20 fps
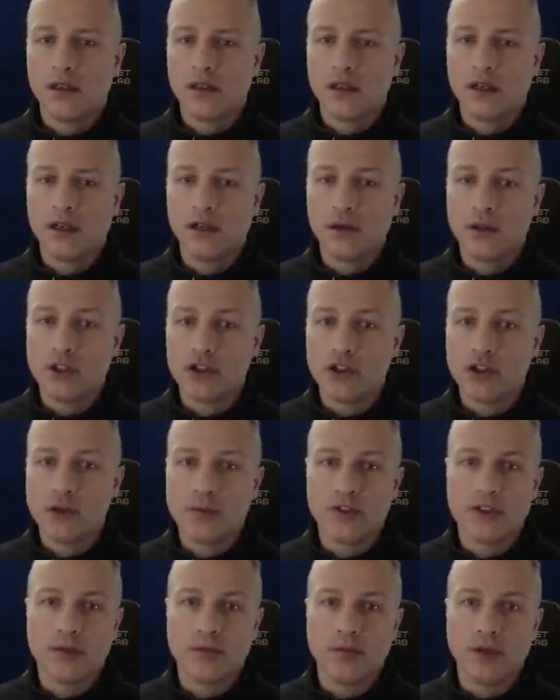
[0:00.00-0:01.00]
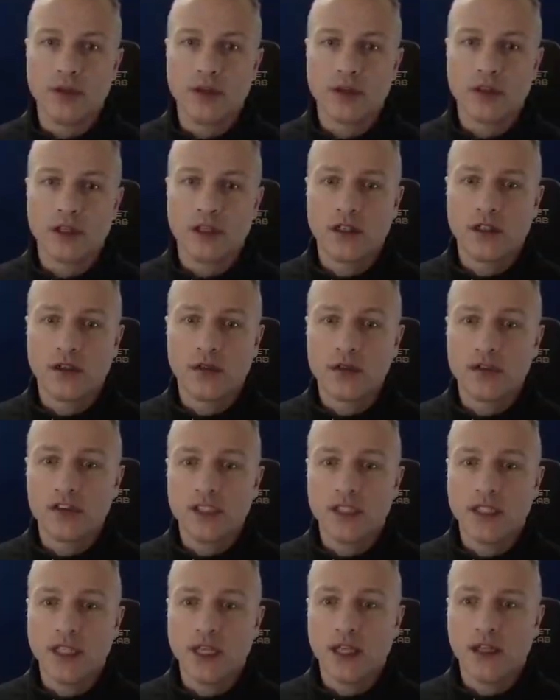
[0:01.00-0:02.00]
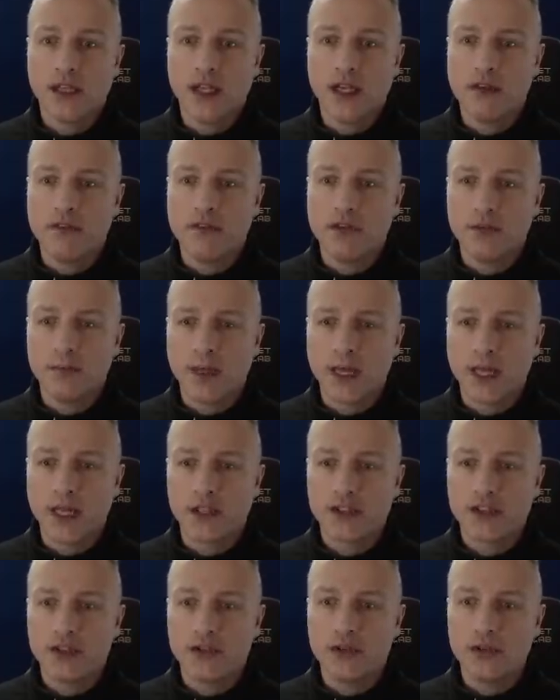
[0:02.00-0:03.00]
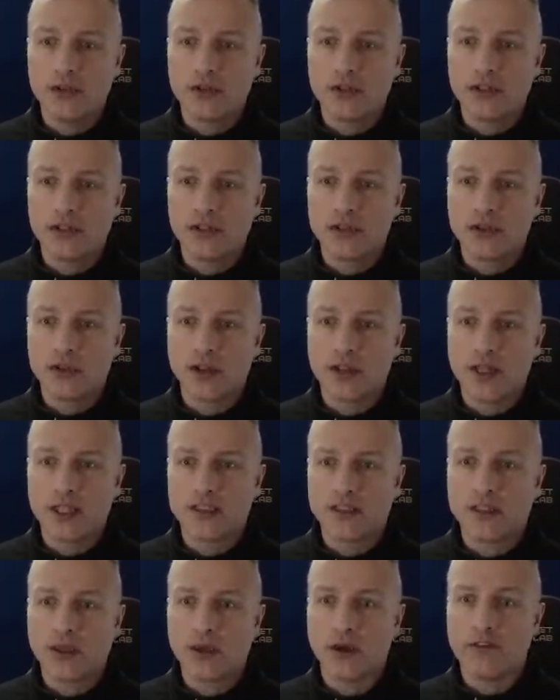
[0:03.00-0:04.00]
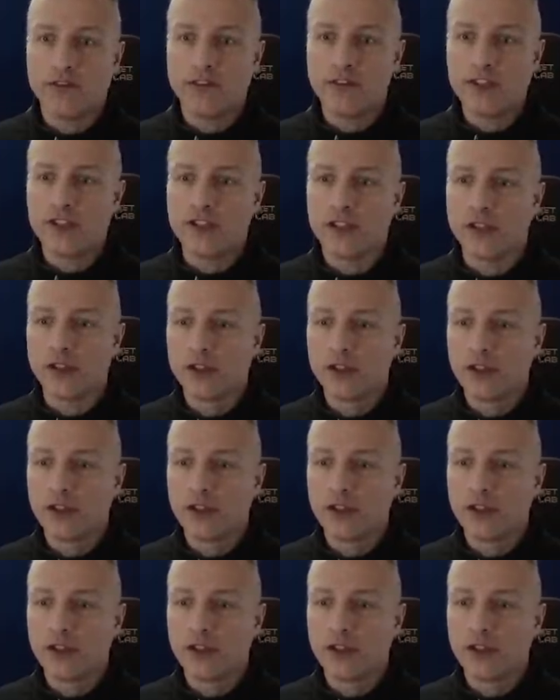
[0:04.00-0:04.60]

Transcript: I only assume it's a bug. I don't see that in any of the patch notes to show that that's now a feature.